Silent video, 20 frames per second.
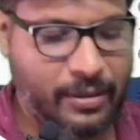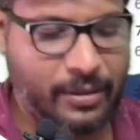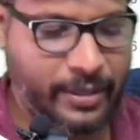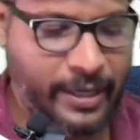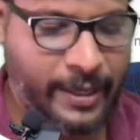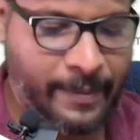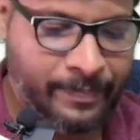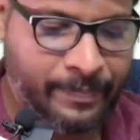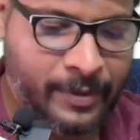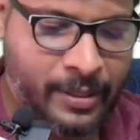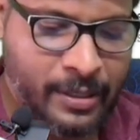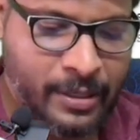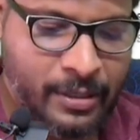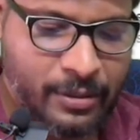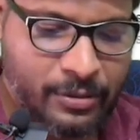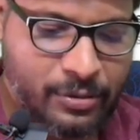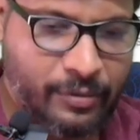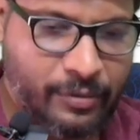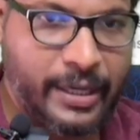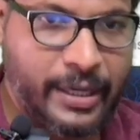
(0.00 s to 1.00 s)
Okay,
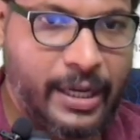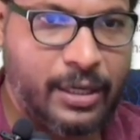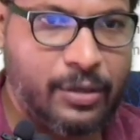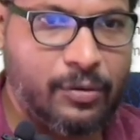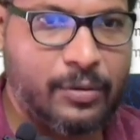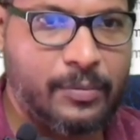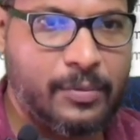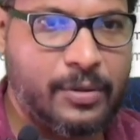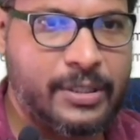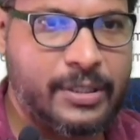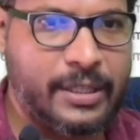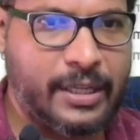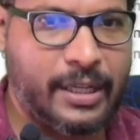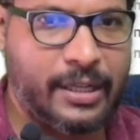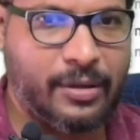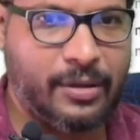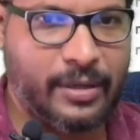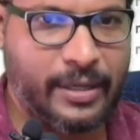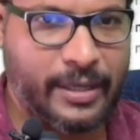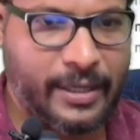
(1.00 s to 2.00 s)
so we can do one more
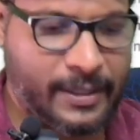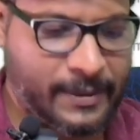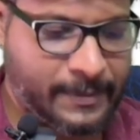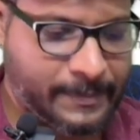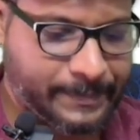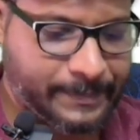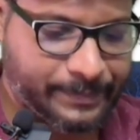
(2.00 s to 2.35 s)
scenario here.